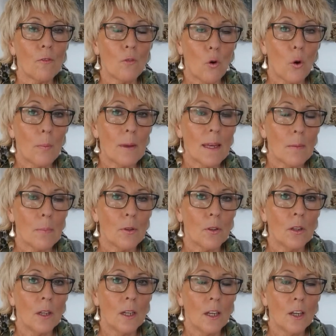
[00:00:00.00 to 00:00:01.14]
4
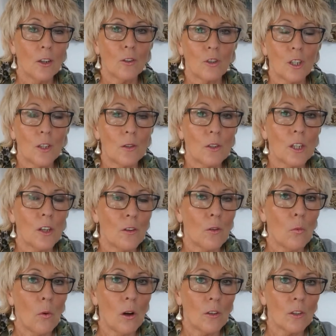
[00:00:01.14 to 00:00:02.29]
people could use her
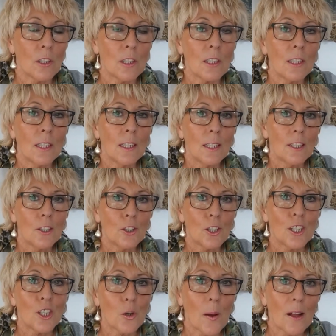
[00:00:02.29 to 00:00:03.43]
at once.
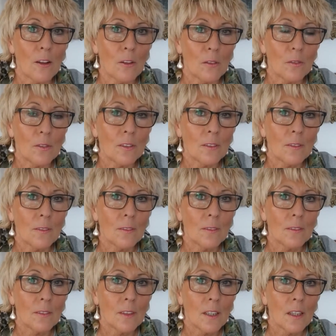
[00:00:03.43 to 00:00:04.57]
She's 12.
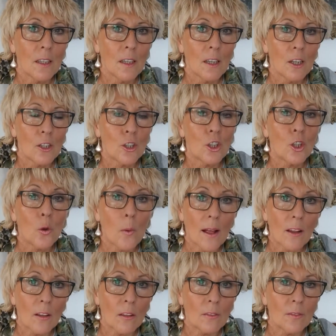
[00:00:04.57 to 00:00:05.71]

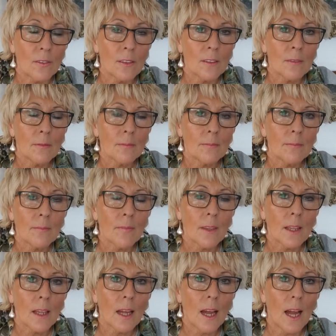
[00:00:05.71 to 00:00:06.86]
12.
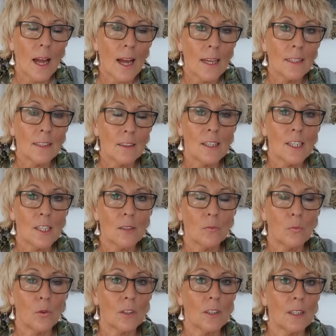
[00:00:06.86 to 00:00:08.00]
And this
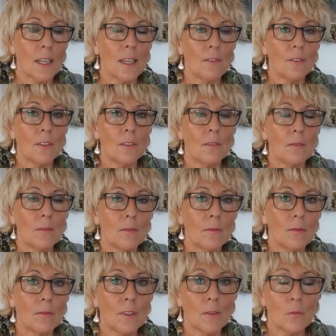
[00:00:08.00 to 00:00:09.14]
wasn't even,
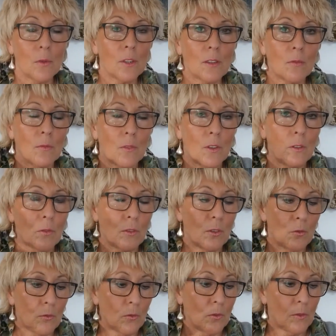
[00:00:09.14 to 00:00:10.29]
it was
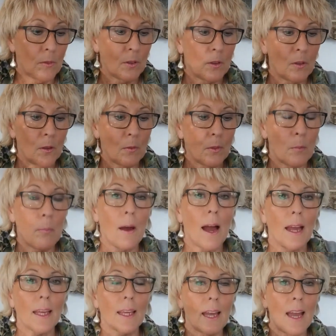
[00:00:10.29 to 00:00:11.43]
the
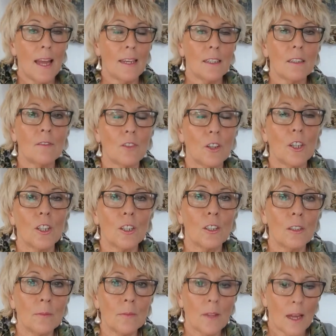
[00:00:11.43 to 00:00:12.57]
back end of the
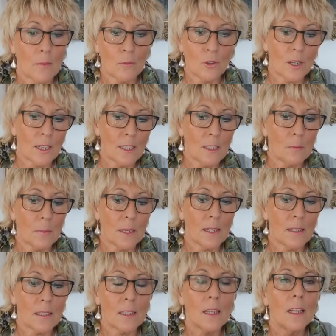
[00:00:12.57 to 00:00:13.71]
girl. I'm trying to be
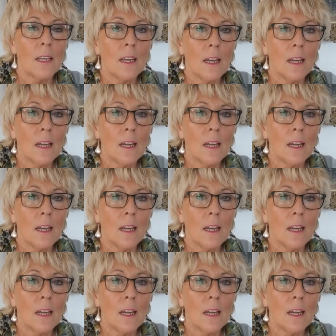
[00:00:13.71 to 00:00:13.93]
as